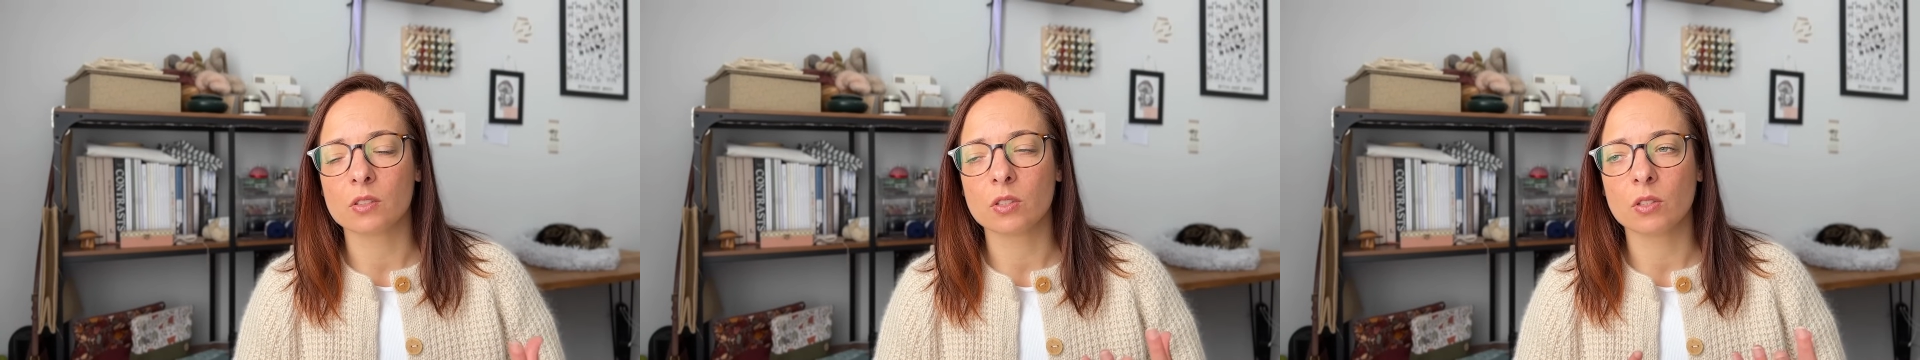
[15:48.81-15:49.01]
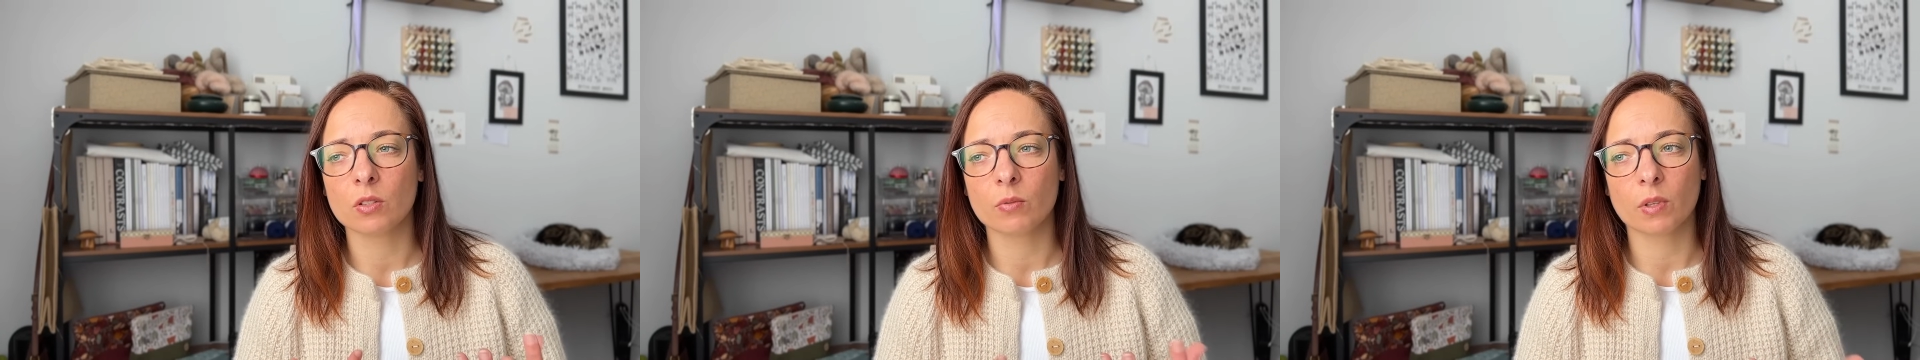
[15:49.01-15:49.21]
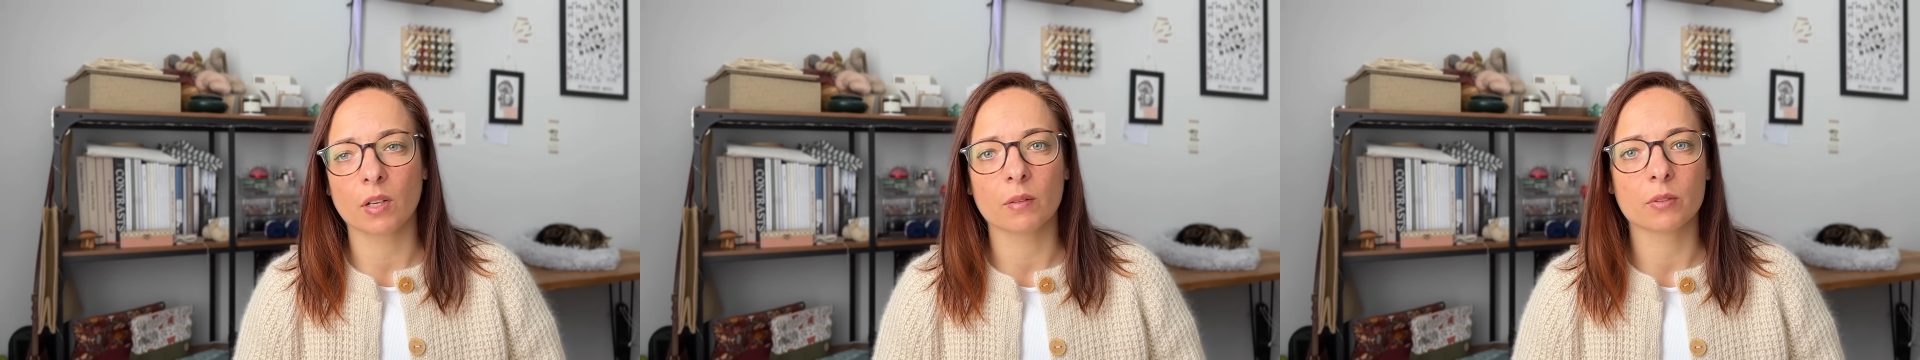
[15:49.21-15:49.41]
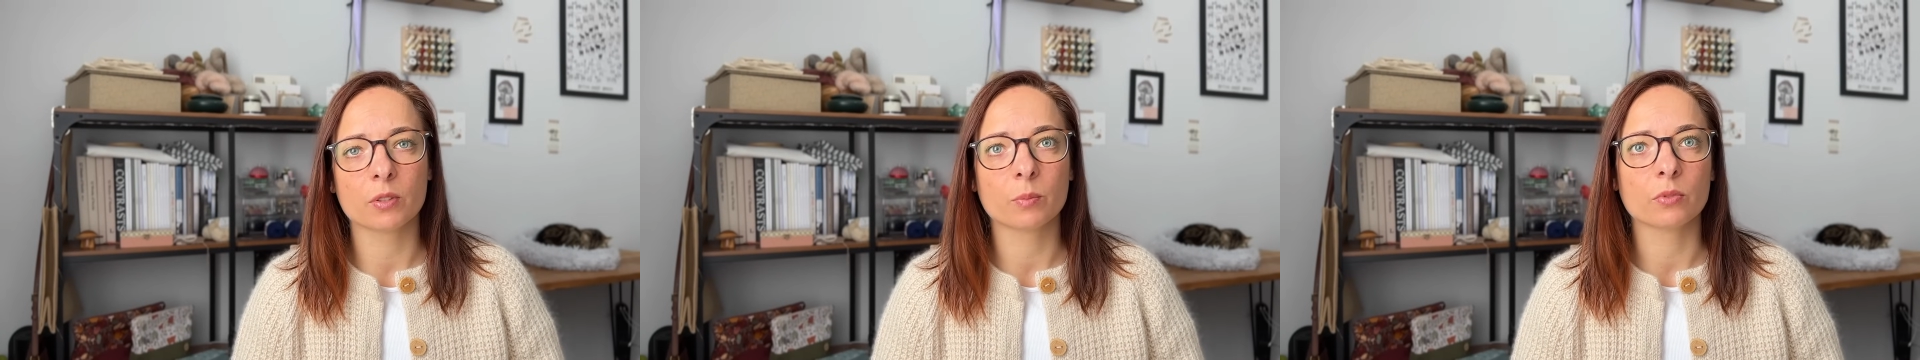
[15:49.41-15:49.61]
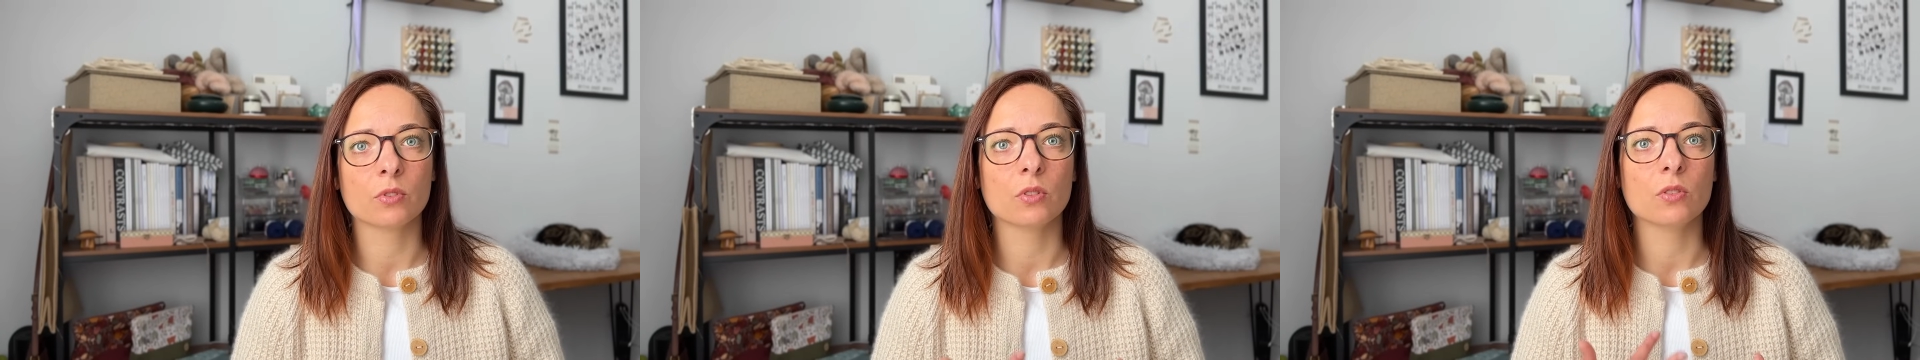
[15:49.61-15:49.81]
to what I was
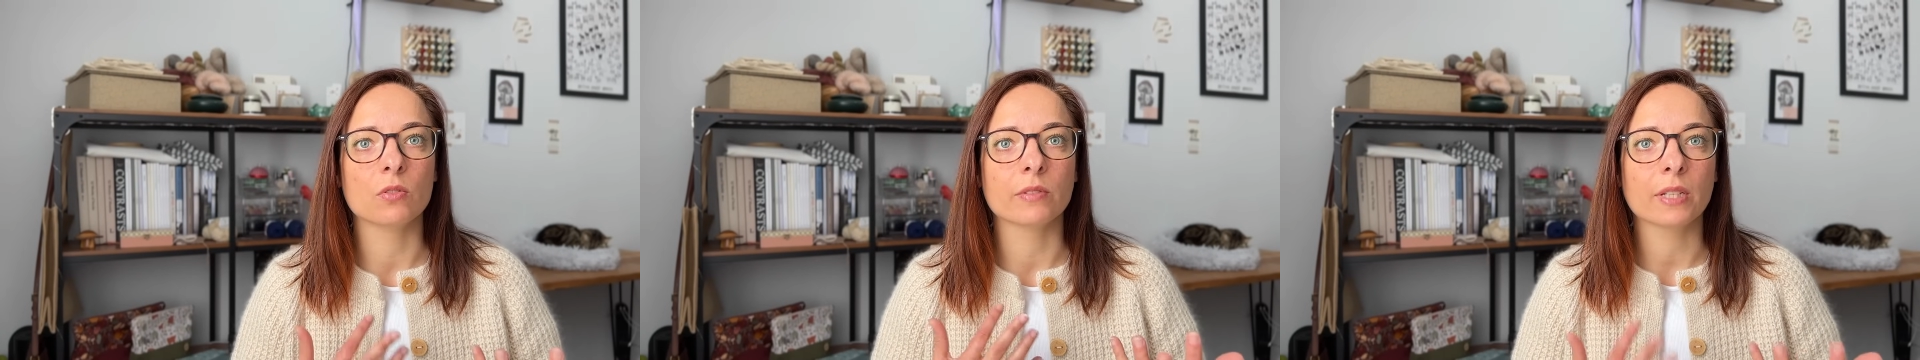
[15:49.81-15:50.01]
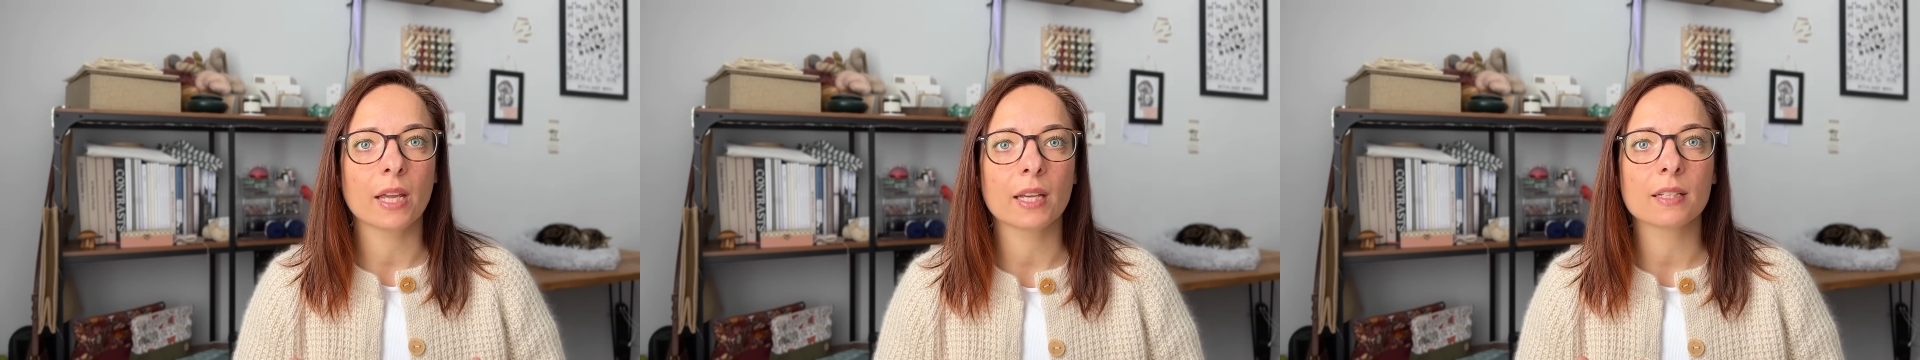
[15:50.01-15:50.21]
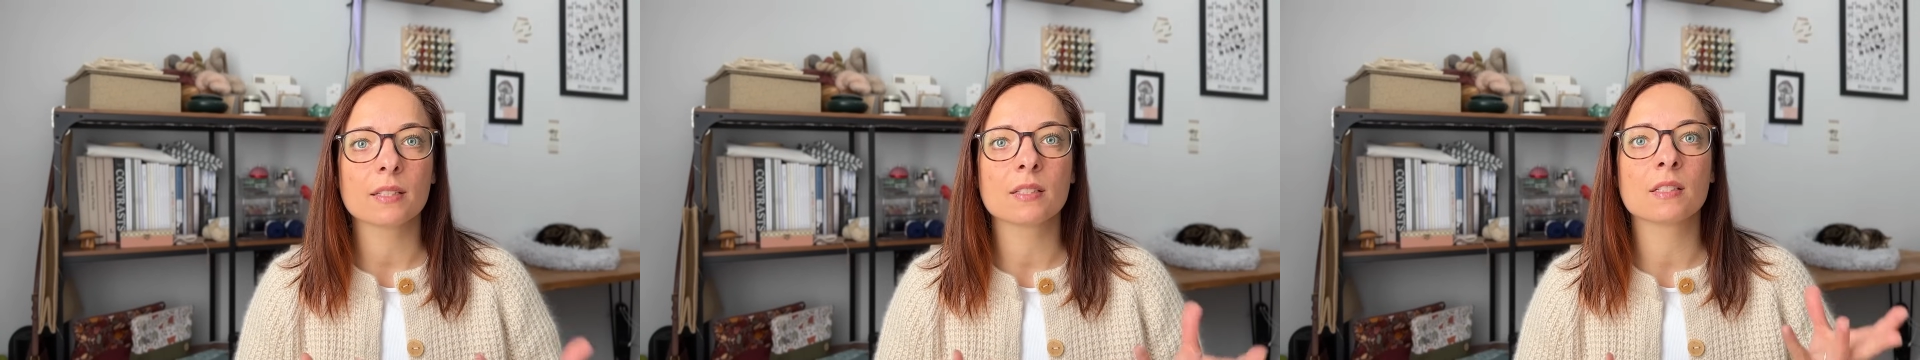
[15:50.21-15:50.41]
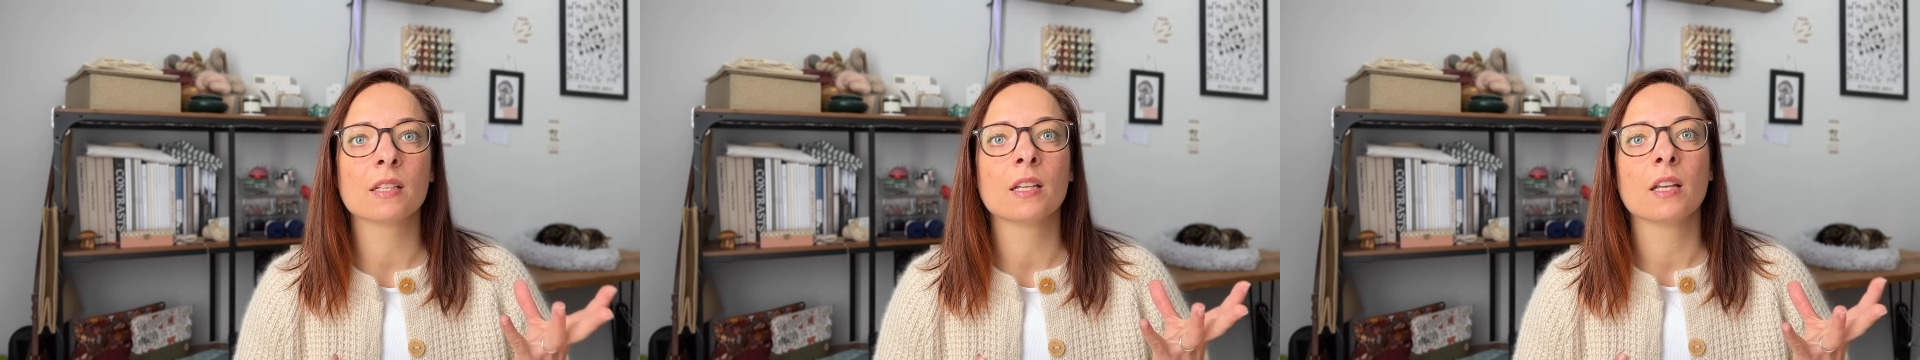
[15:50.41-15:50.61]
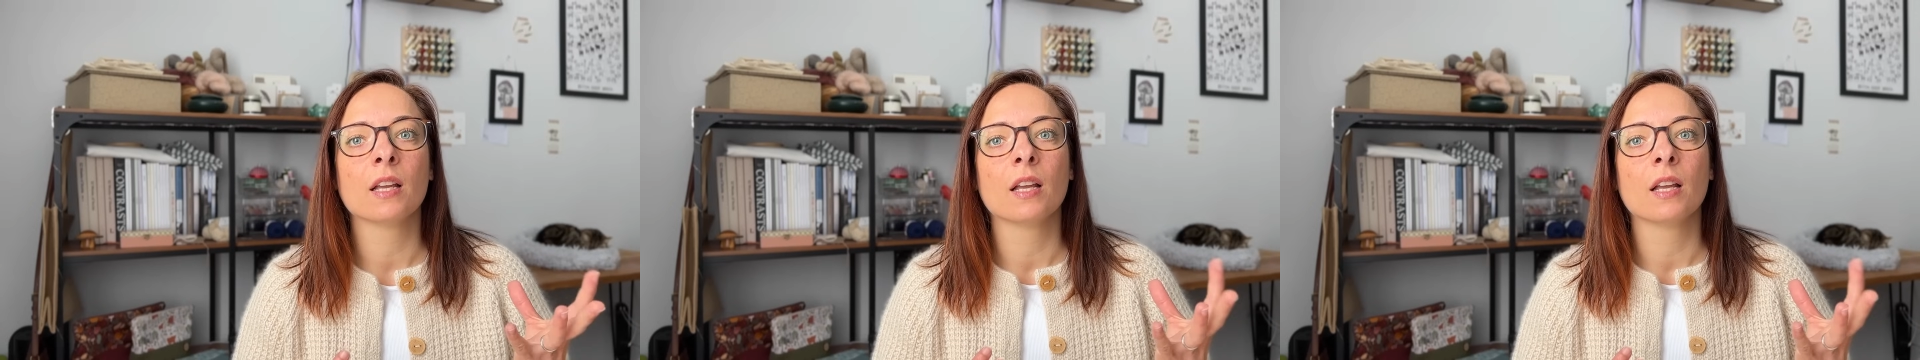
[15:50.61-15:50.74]
supposed to do next.